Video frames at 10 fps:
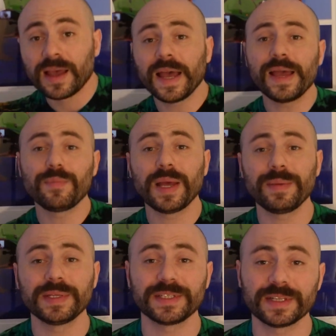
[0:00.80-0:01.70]
Hey
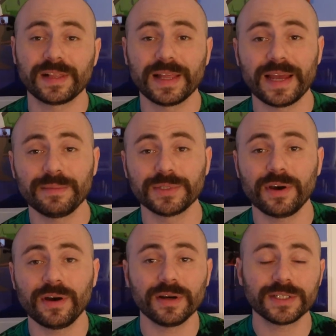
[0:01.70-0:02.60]
babies and clam
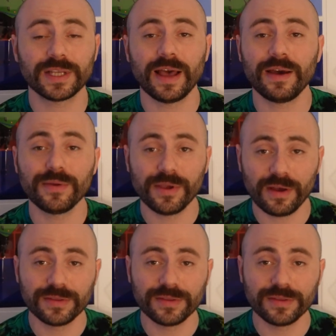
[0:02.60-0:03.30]
dogs, how y'all